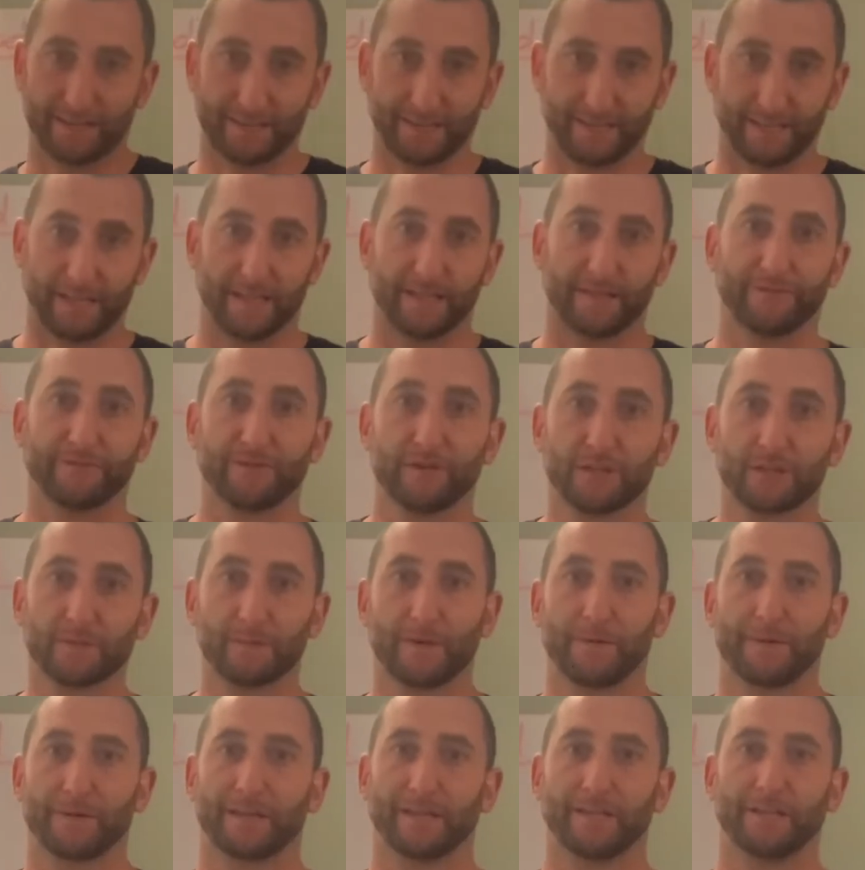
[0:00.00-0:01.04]
And the first way we're
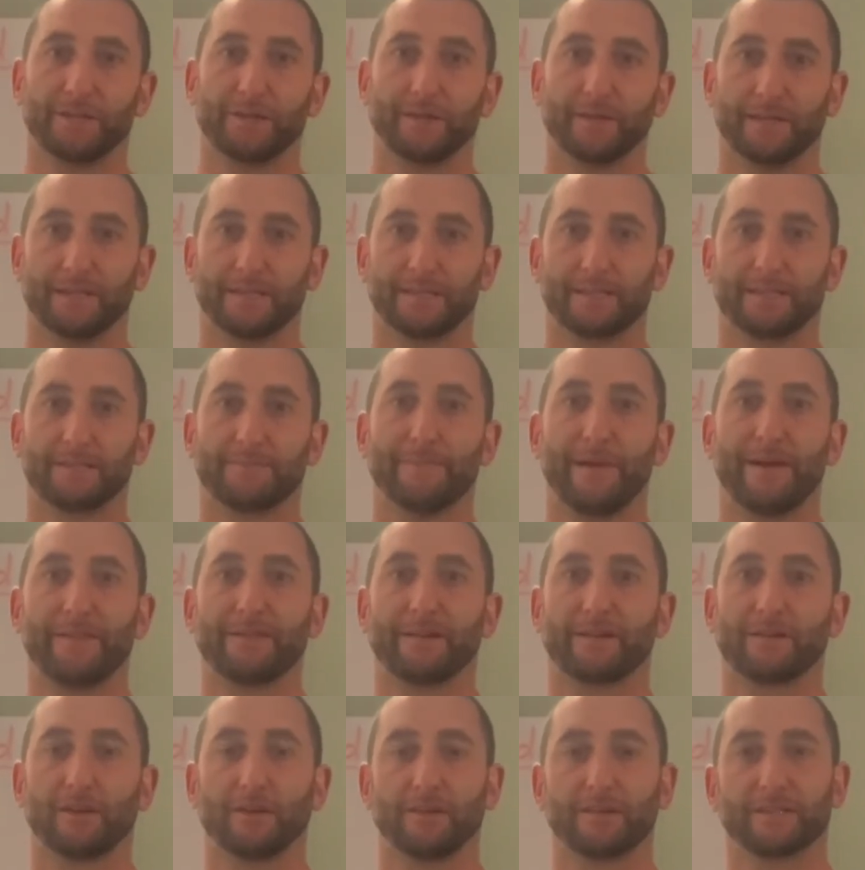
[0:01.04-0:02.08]
going to do it is this method
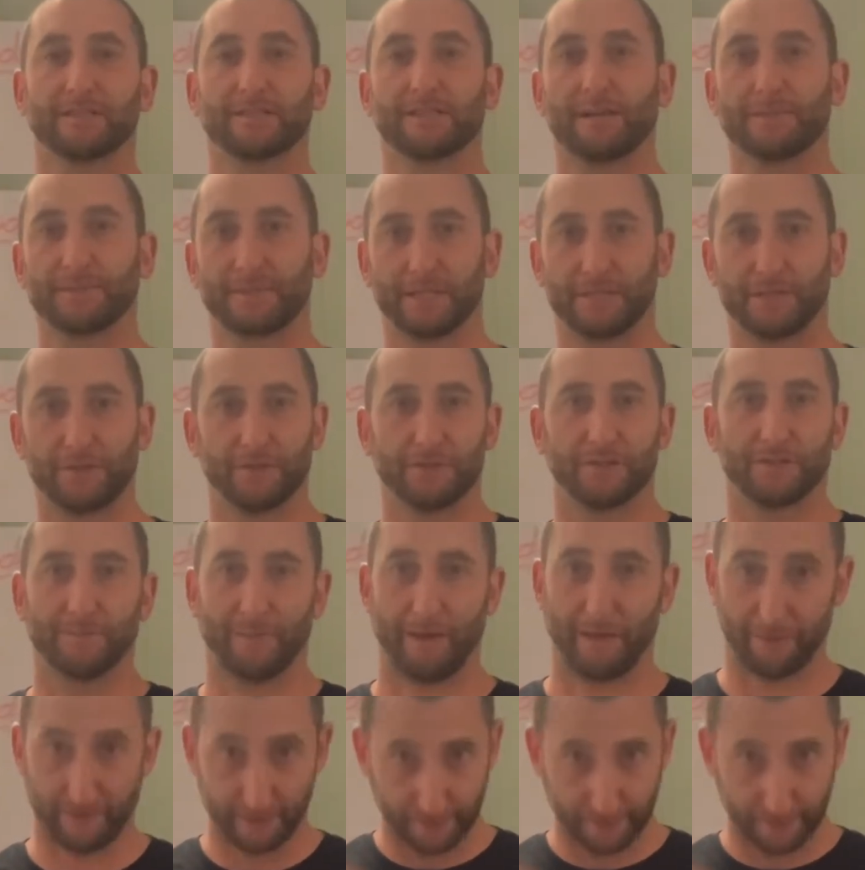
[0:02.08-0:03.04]
called the substitution method.